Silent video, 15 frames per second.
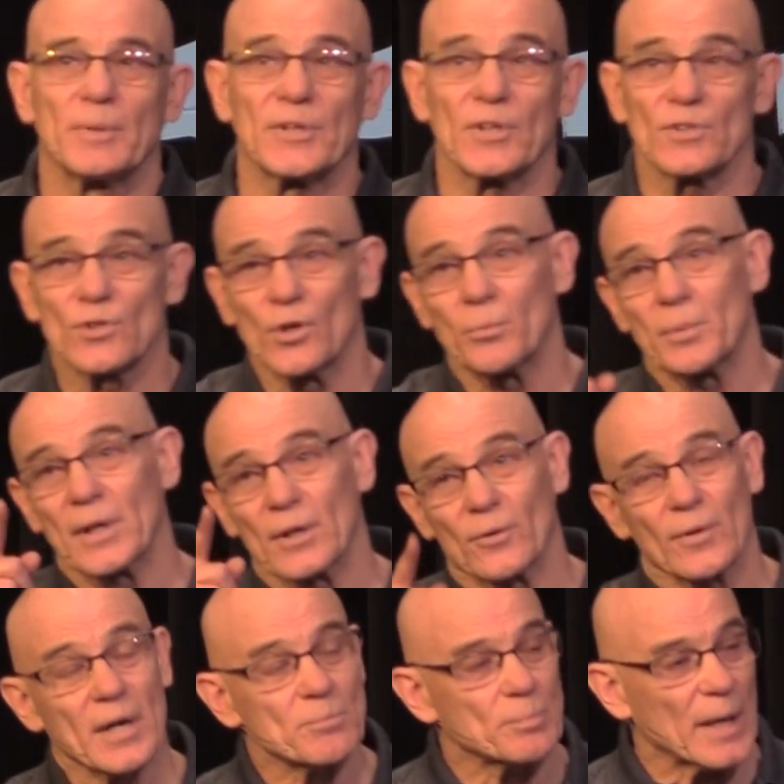But there's going to be
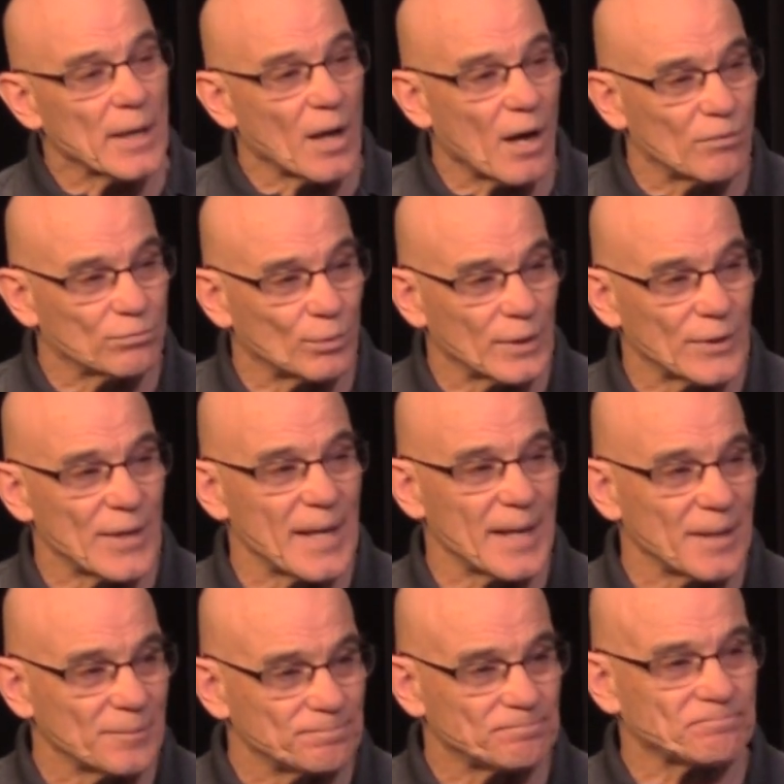a great payoff one
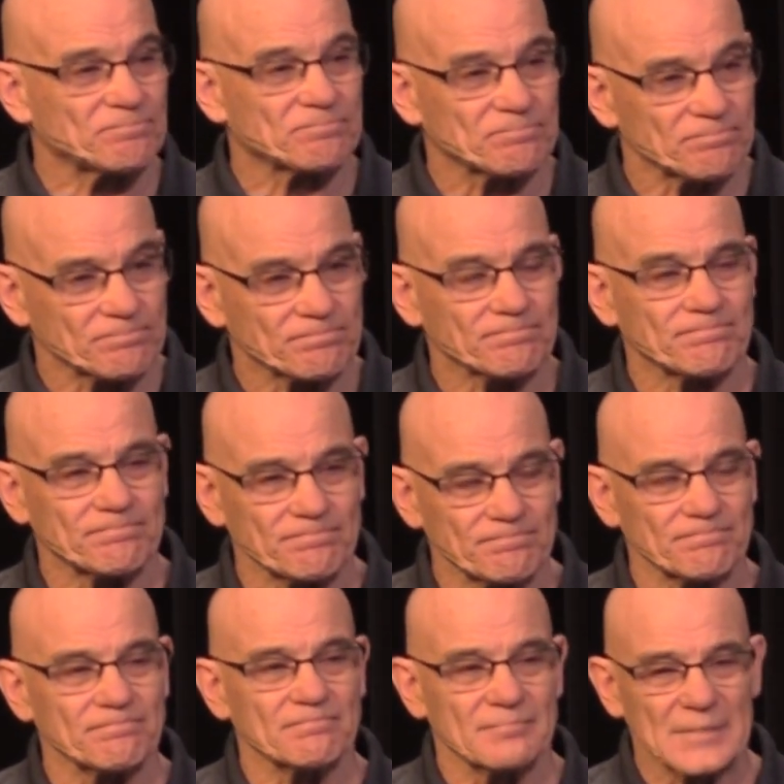day.
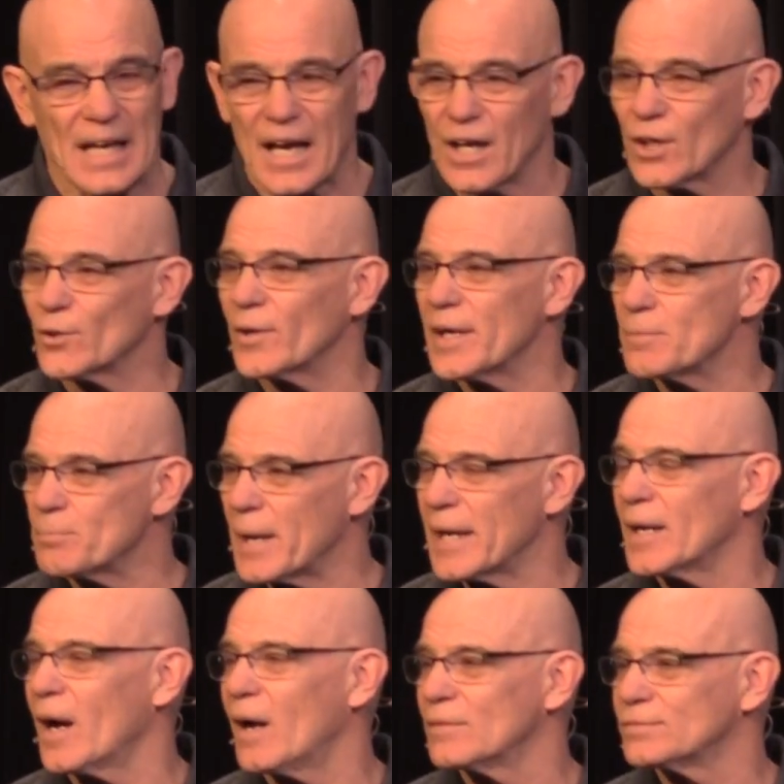A great
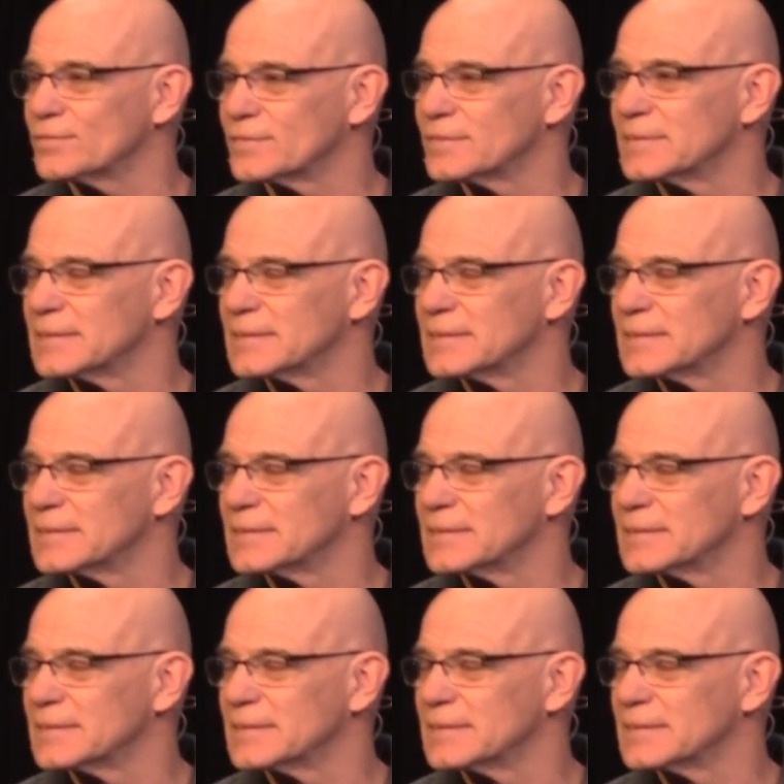payoff.